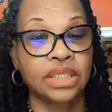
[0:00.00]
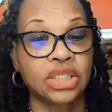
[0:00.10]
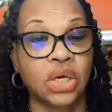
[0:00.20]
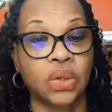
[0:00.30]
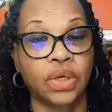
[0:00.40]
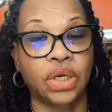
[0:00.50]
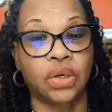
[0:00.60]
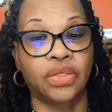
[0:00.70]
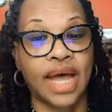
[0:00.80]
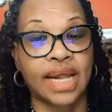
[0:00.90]
So,
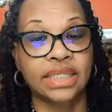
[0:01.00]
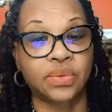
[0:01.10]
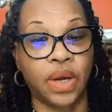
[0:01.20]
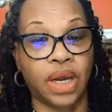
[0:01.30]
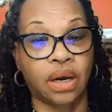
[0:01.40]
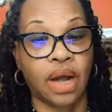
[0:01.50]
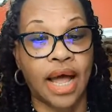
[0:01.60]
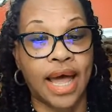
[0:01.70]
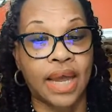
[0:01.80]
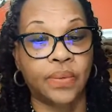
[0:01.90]
that's where
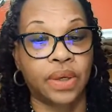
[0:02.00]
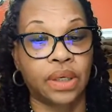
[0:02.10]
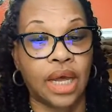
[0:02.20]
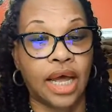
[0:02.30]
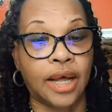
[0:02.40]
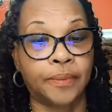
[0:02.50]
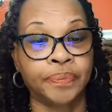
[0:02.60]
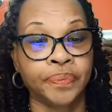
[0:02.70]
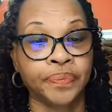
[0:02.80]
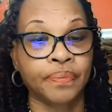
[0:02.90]
I will